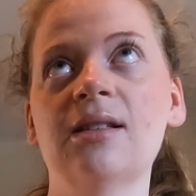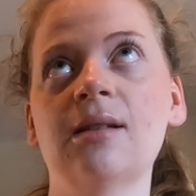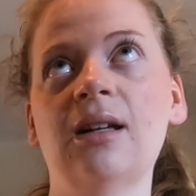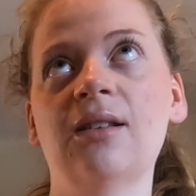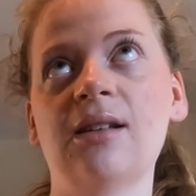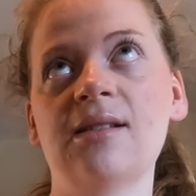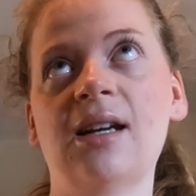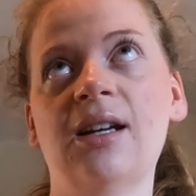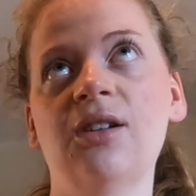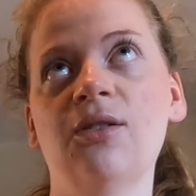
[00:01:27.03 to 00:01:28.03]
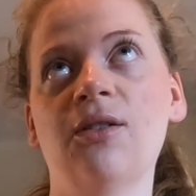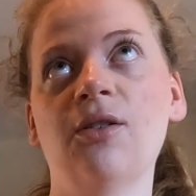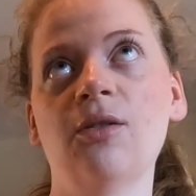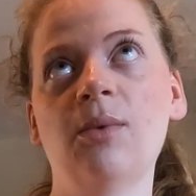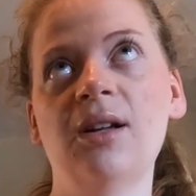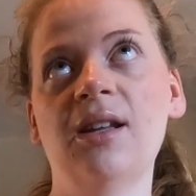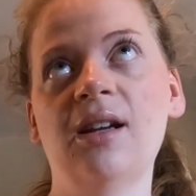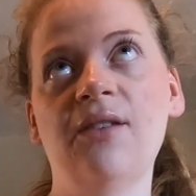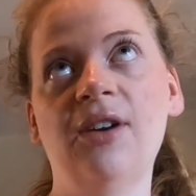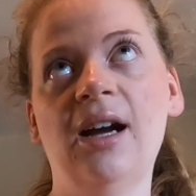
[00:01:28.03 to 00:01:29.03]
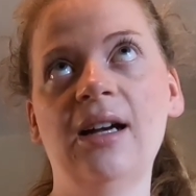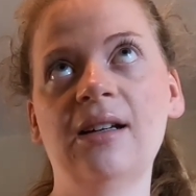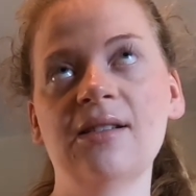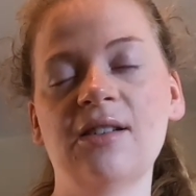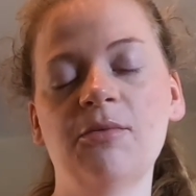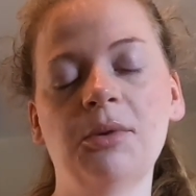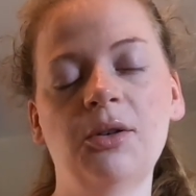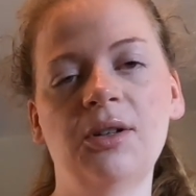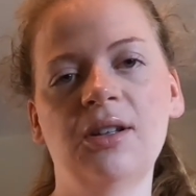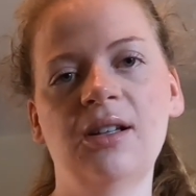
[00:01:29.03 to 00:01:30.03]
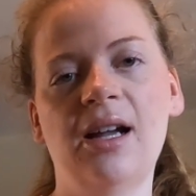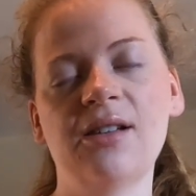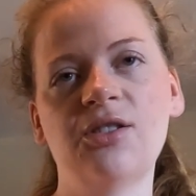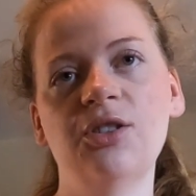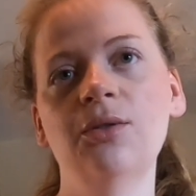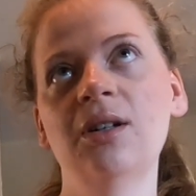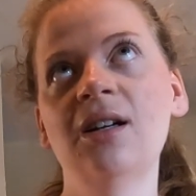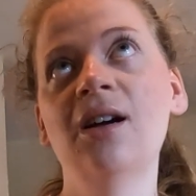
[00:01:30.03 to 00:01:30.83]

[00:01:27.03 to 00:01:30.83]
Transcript: like the second or third one that I've had because I've broken the last two.